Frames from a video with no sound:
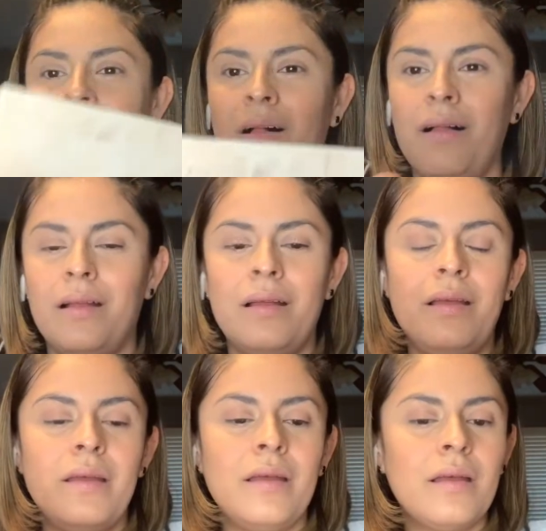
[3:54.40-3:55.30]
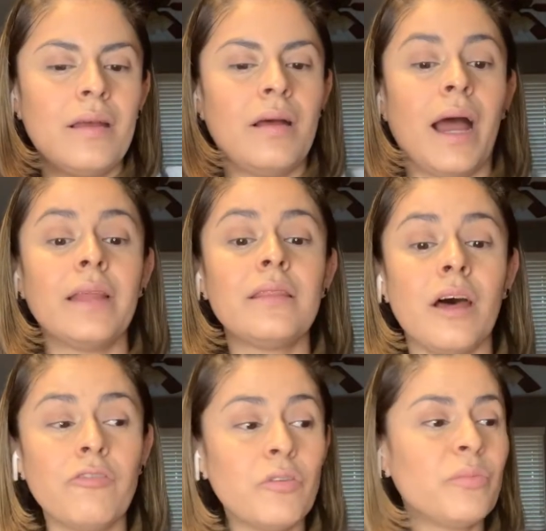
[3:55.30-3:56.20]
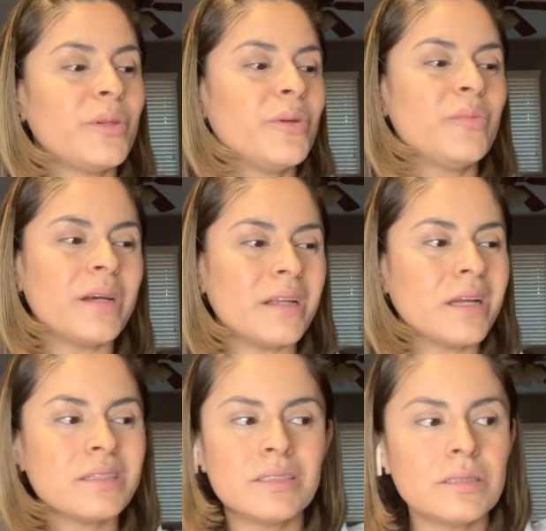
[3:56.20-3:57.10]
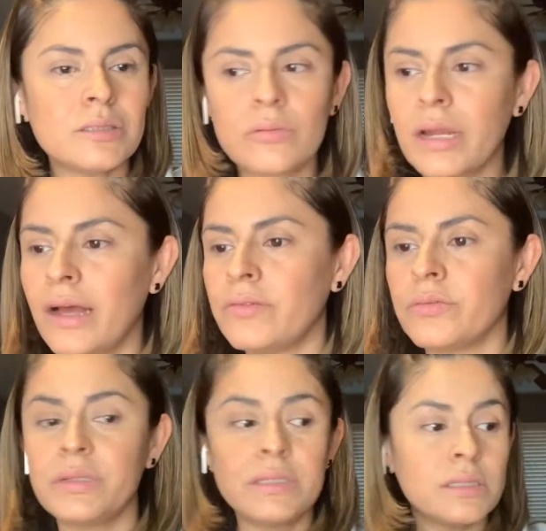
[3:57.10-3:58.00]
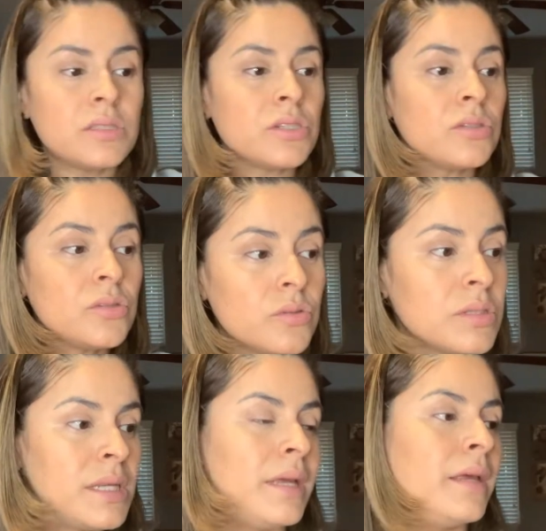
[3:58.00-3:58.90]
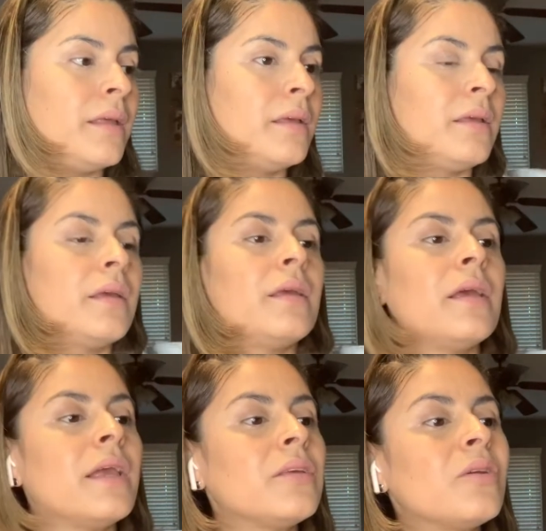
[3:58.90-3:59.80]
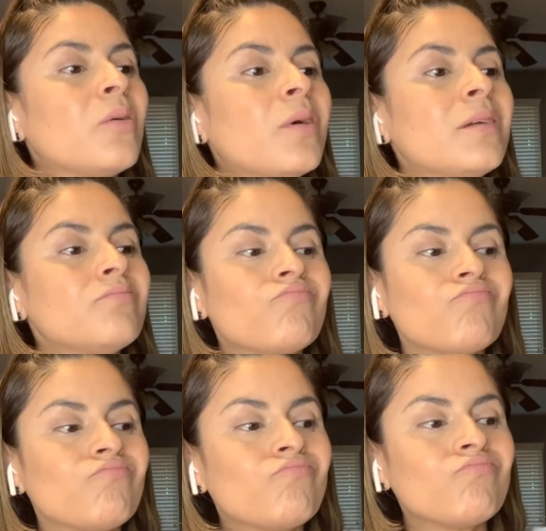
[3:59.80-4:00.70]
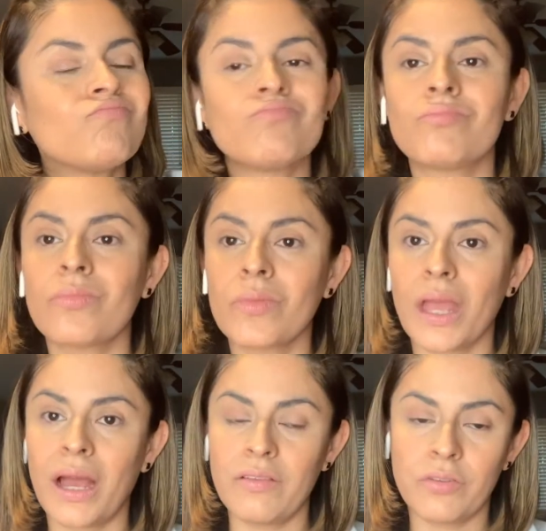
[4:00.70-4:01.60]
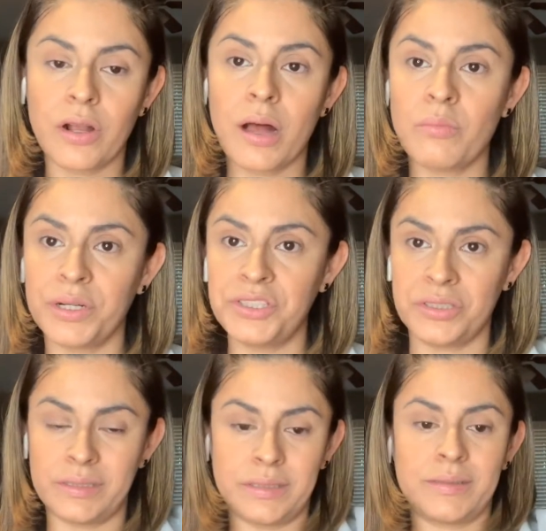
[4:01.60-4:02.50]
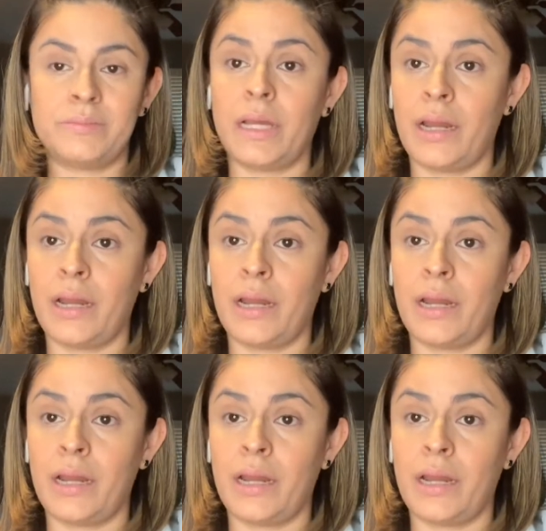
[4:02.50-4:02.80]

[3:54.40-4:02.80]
colors that are pop extravagant if you ever need them, for a special occasion. And then you also have bomb